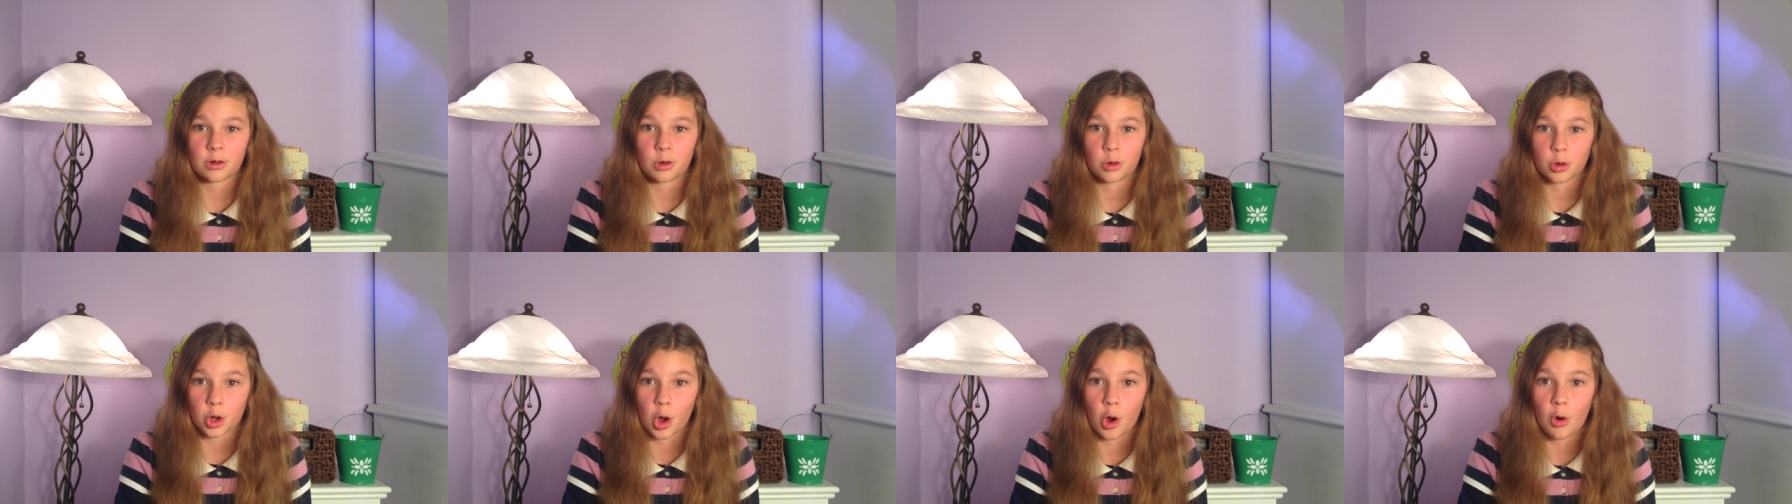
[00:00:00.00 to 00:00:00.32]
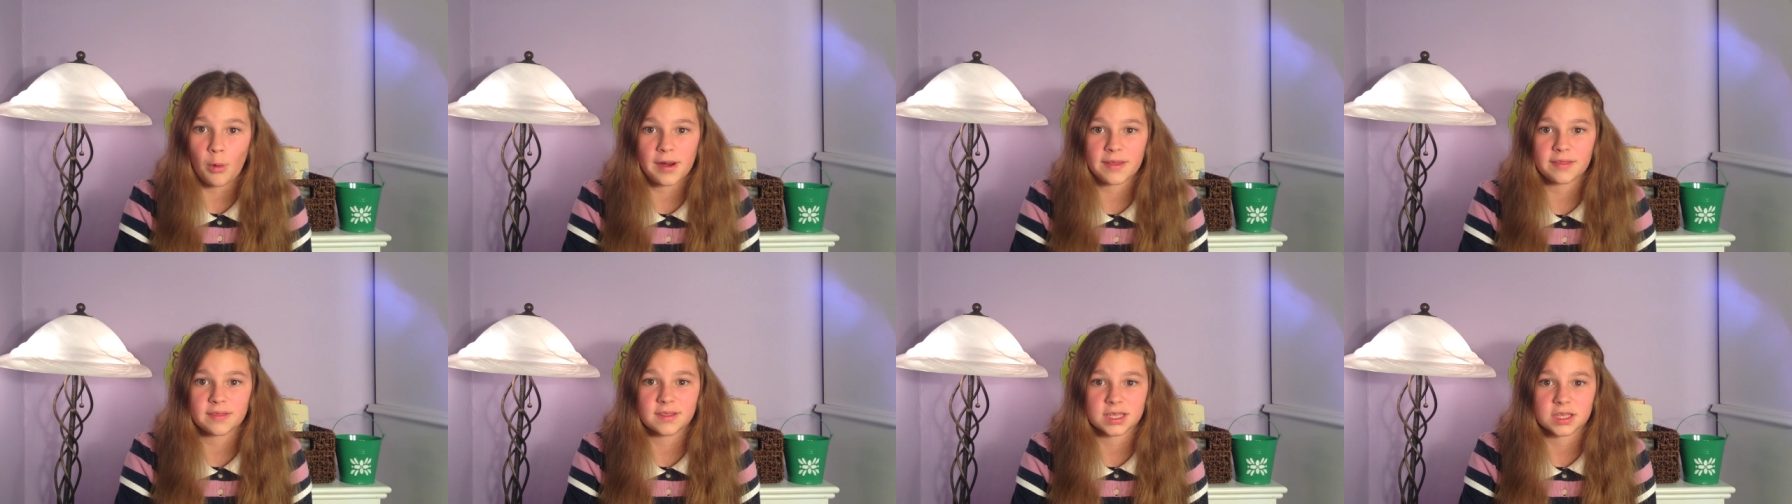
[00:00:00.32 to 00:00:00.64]

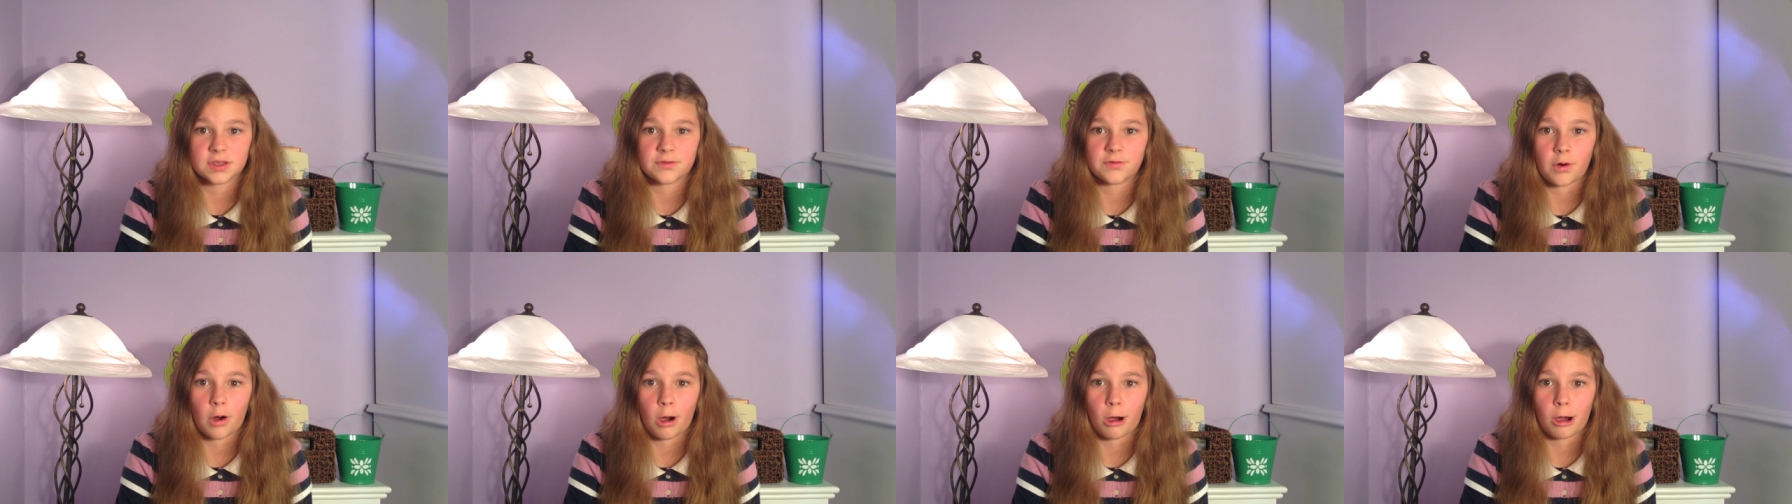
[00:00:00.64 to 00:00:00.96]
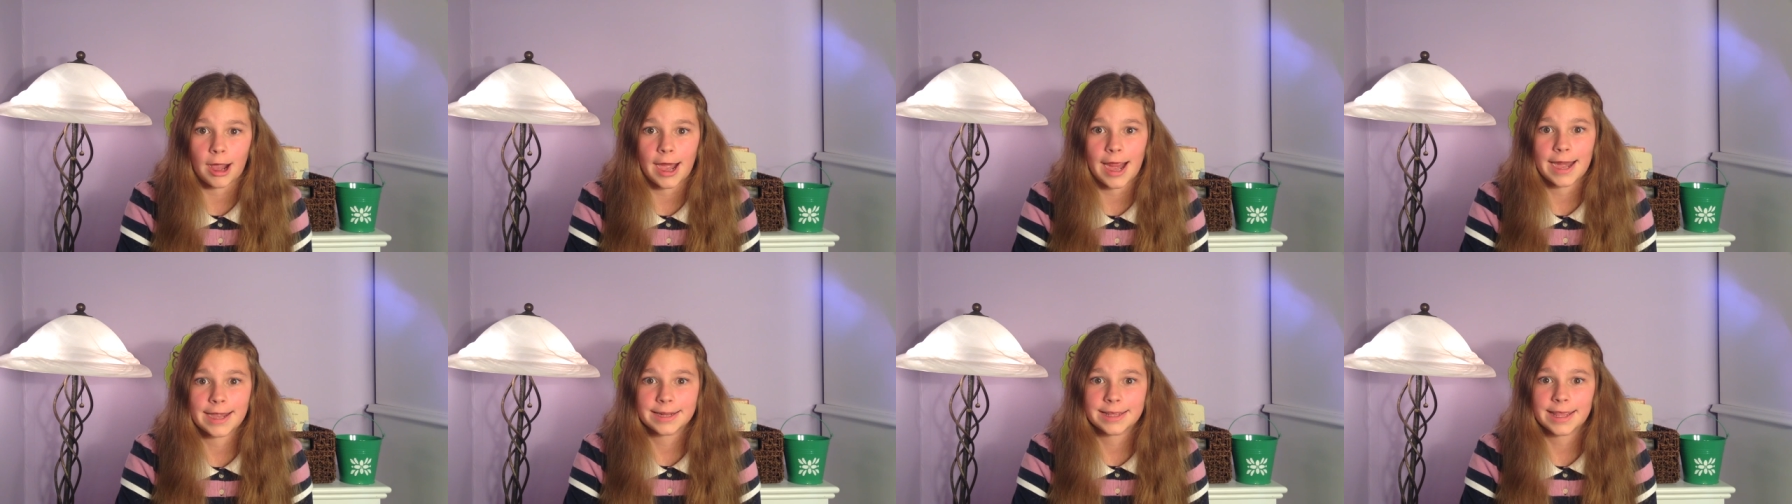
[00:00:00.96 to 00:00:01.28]
channel going
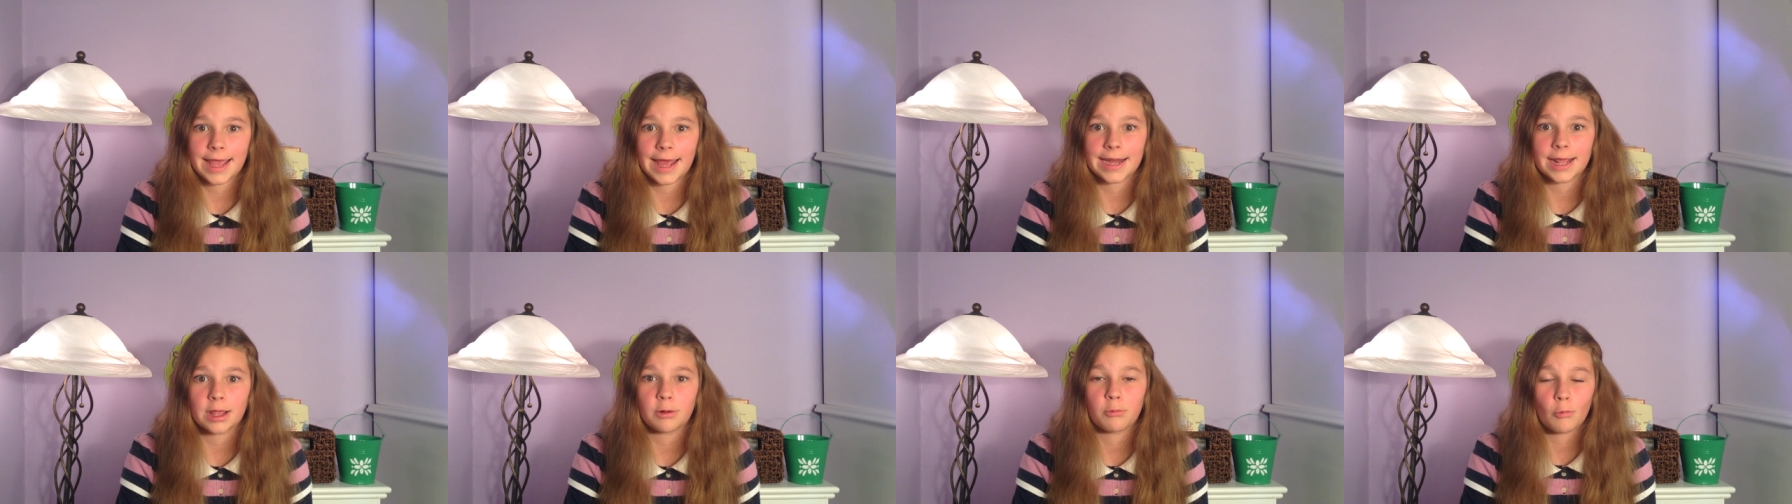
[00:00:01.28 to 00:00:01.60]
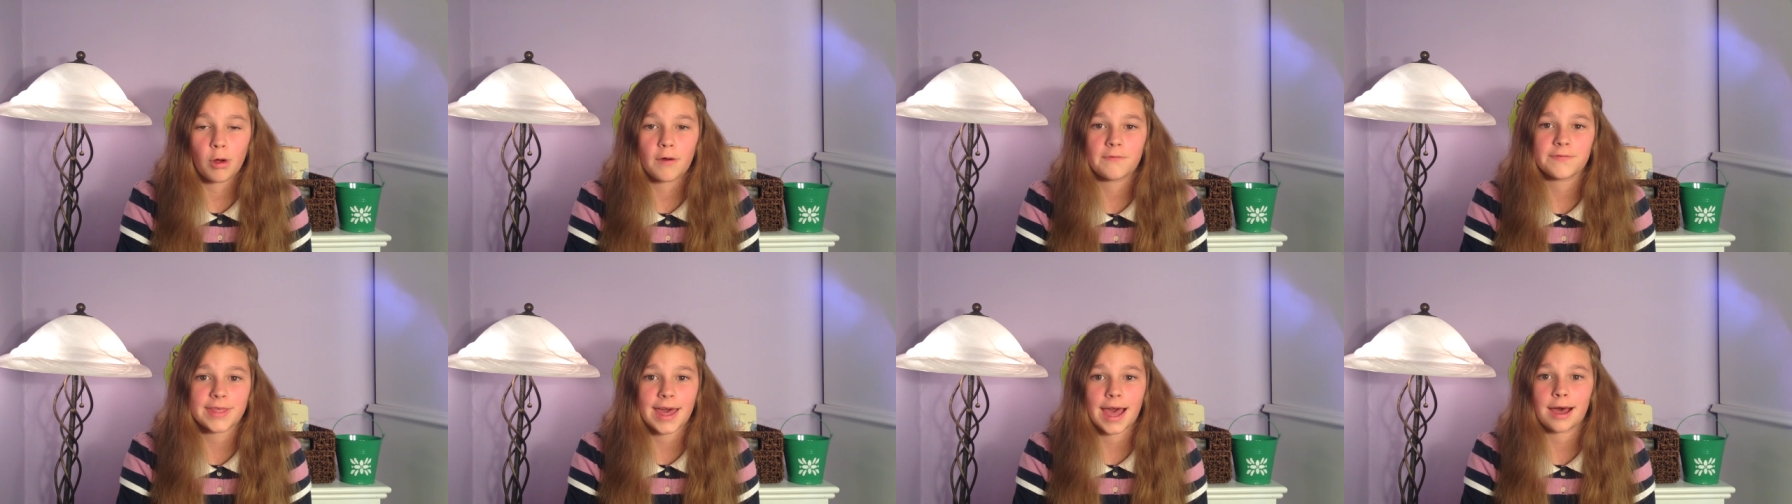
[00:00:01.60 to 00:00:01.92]
this far and
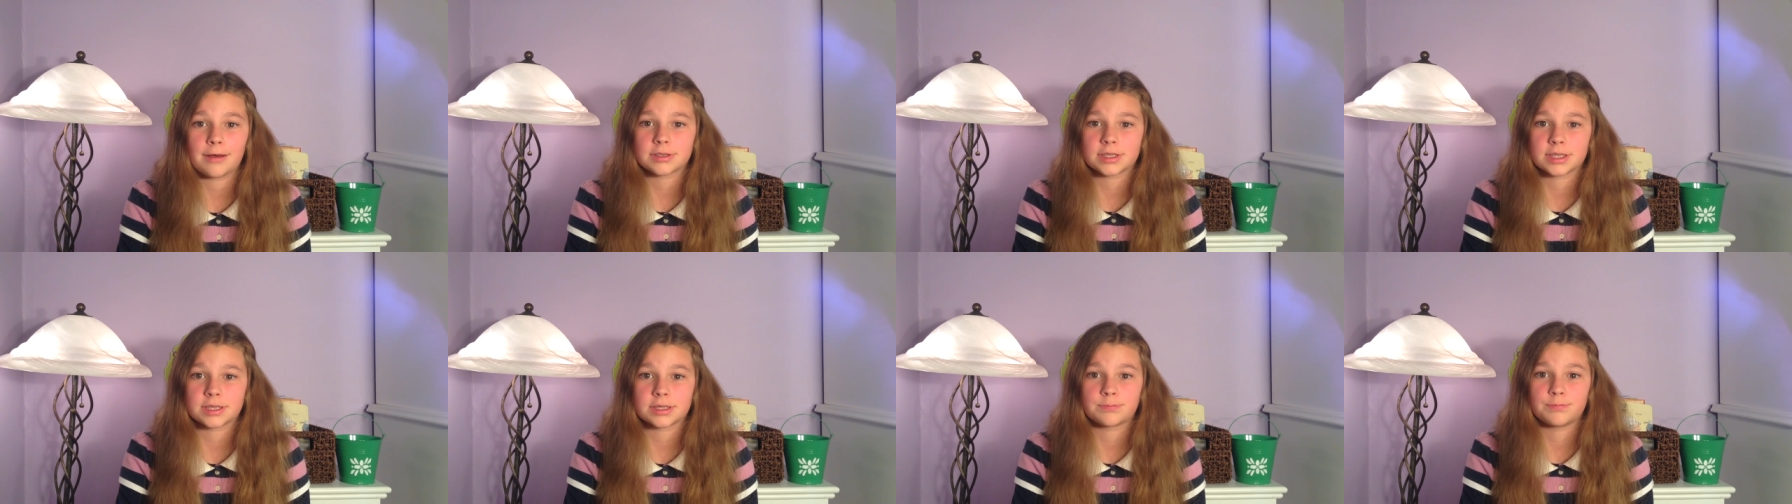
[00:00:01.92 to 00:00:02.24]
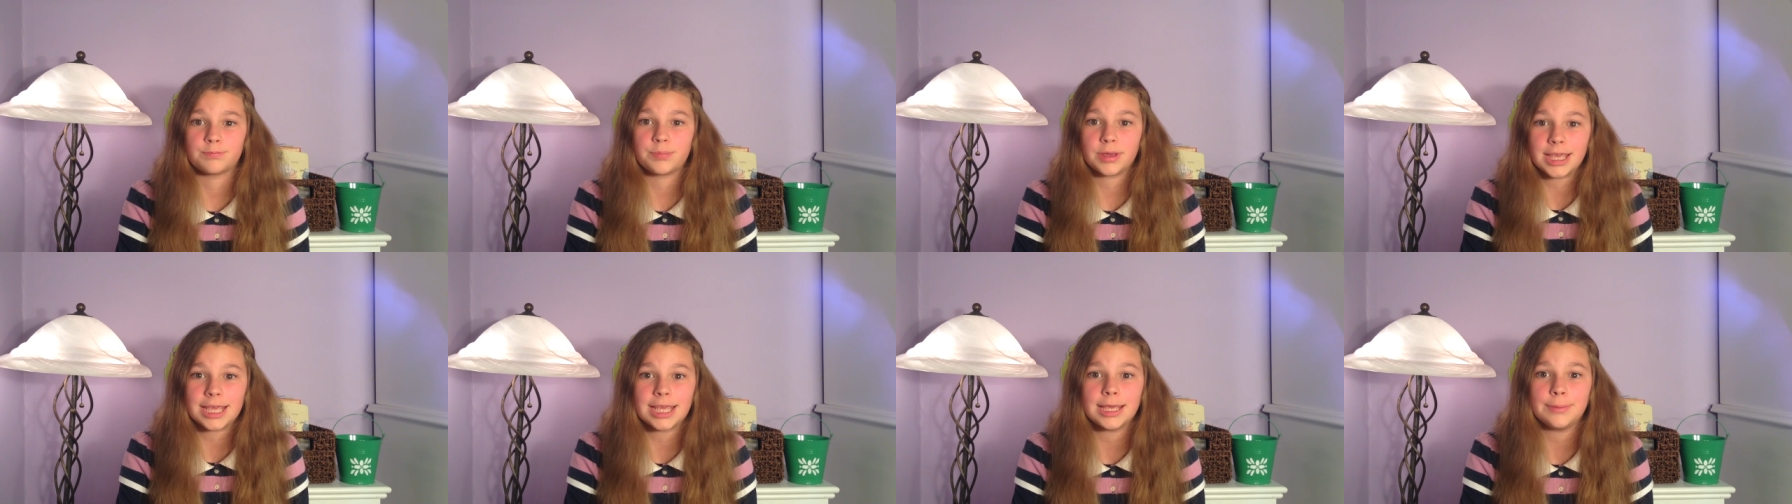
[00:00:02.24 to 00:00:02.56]
getting
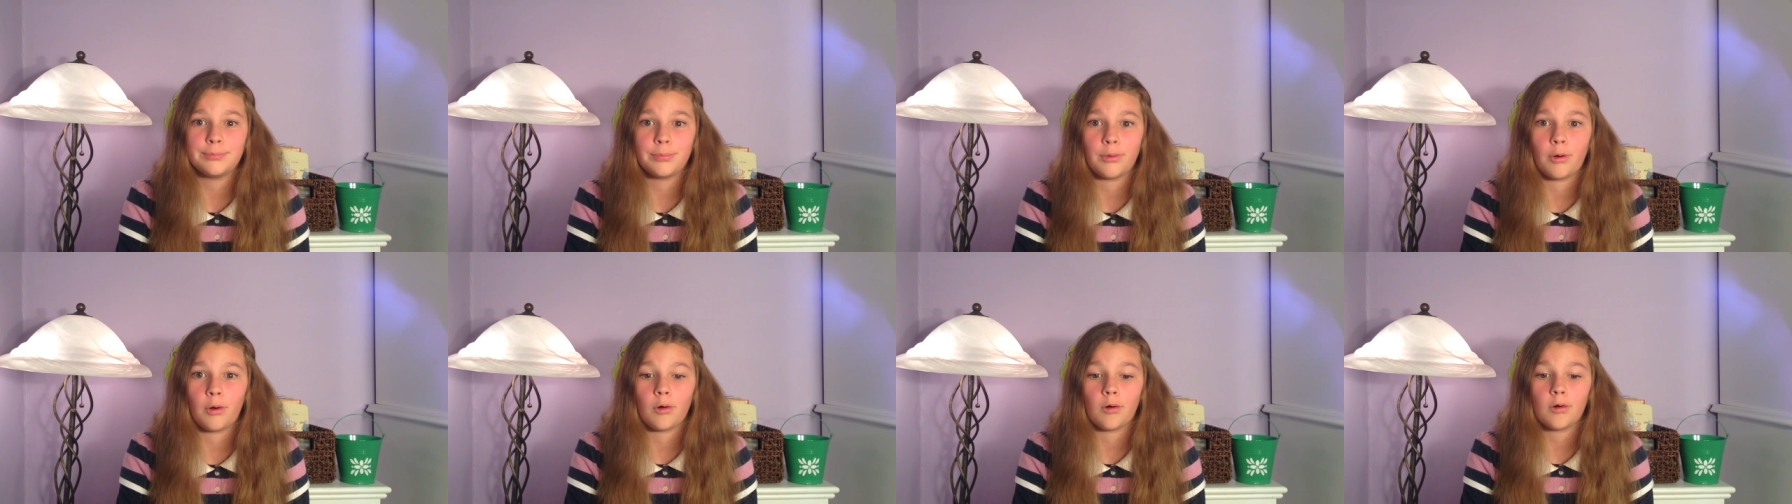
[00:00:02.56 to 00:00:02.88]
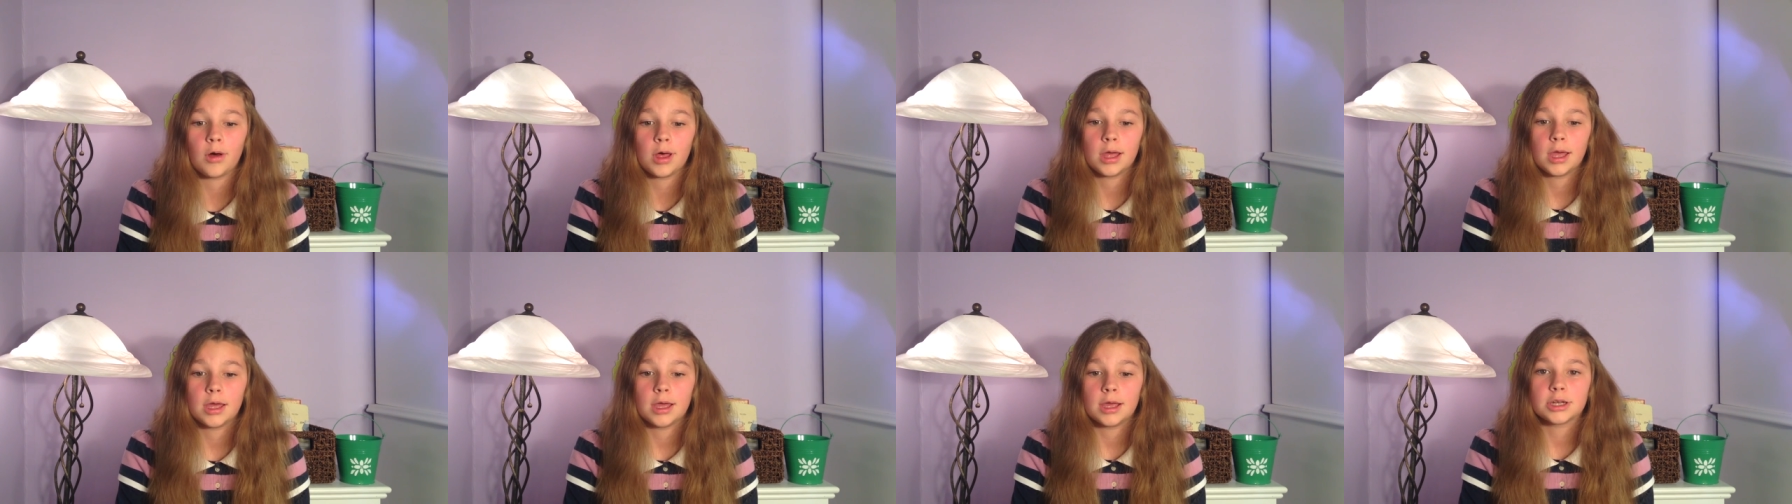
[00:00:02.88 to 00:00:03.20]
1,000
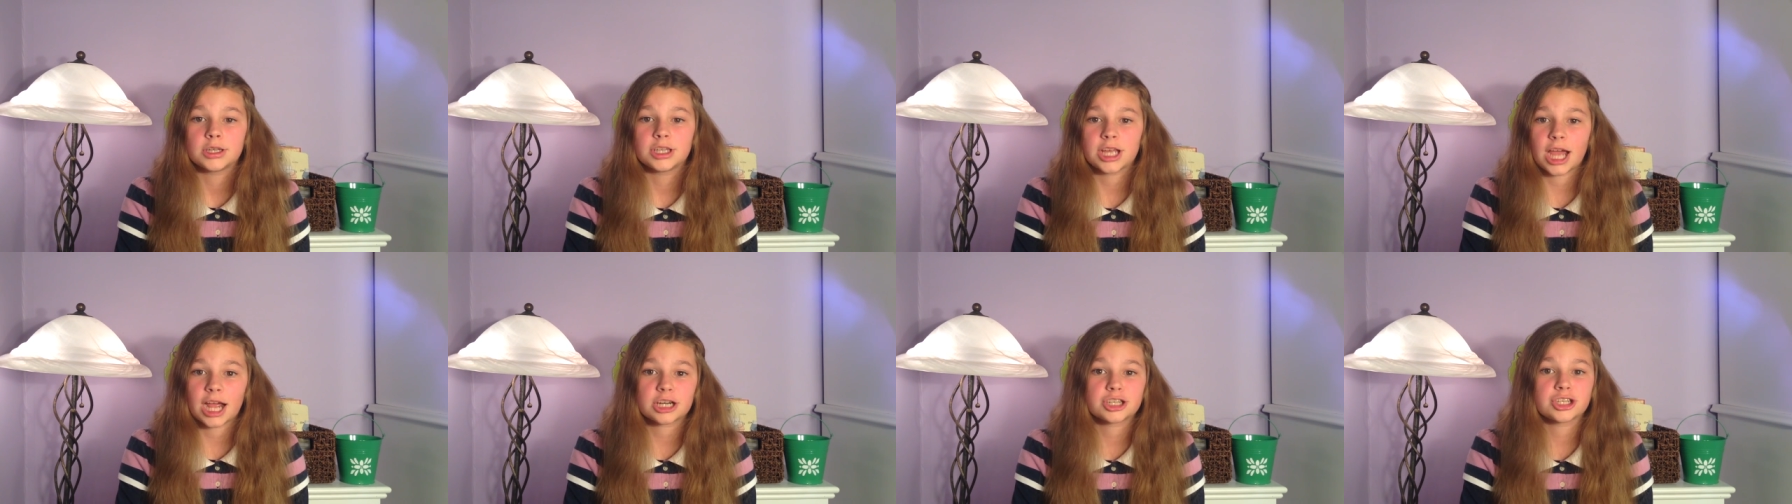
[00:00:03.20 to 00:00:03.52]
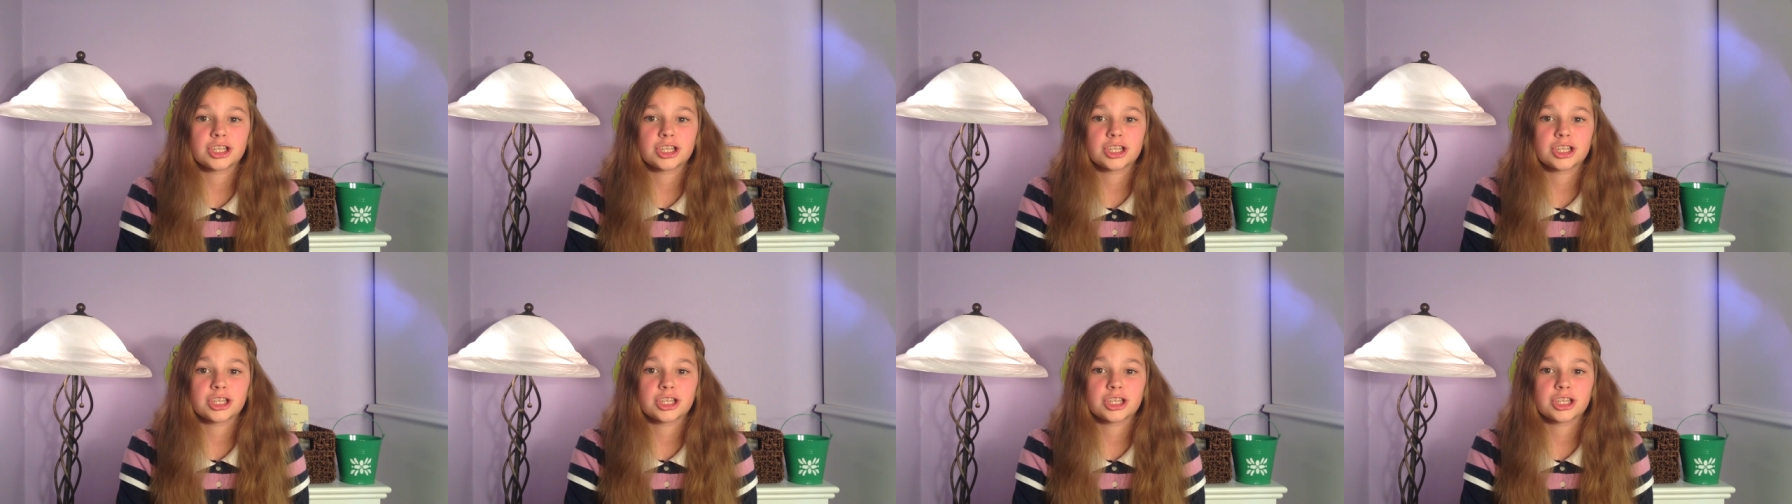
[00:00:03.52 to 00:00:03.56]
people